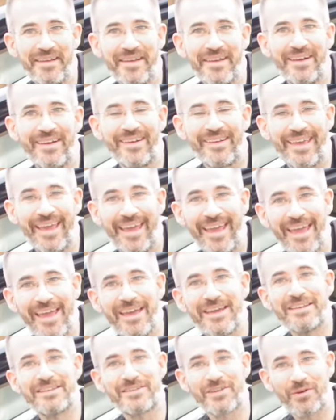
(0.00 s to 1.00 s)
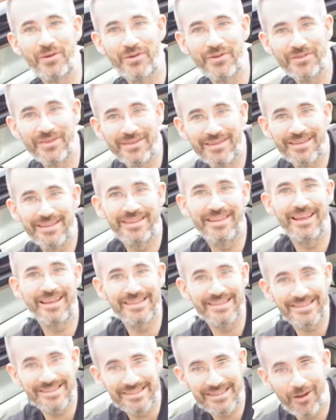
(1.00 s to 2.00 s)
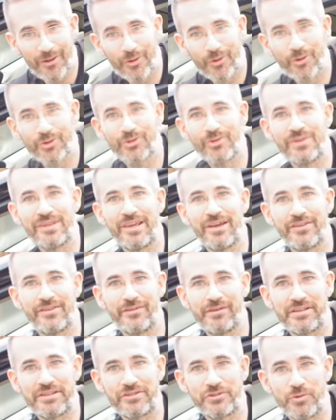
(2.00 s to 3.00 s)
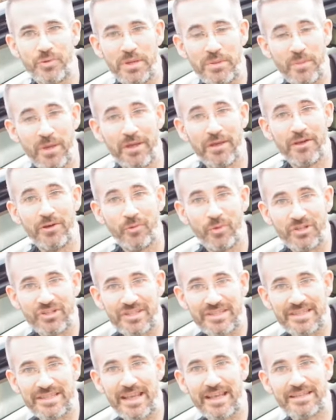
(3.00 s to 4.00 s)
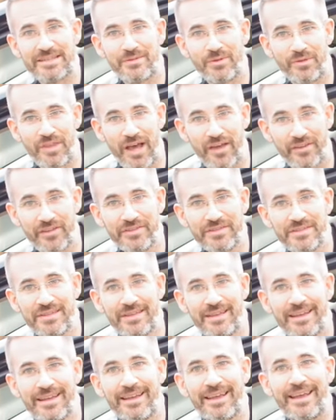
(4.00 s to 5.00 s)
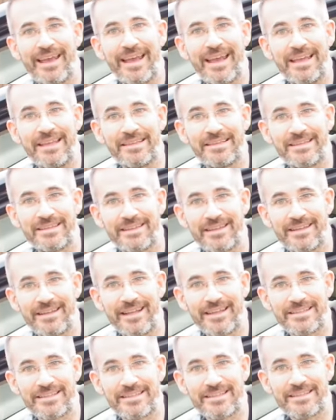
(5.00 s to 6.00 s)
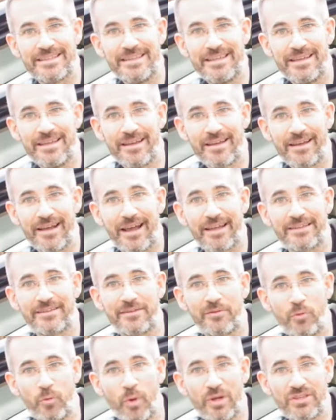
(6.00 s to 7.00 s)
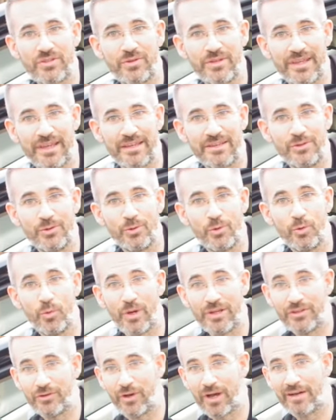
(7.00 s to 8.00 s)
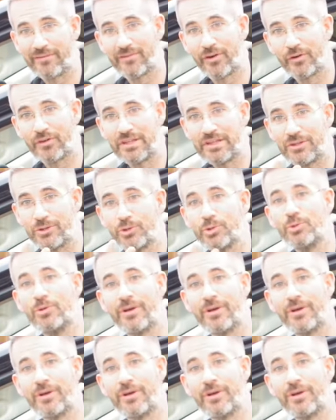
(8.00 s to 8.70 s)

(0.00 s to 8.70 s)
Okay, so let's now go to the other extreme, which is the S2000, and let's see at what you can do when you have only two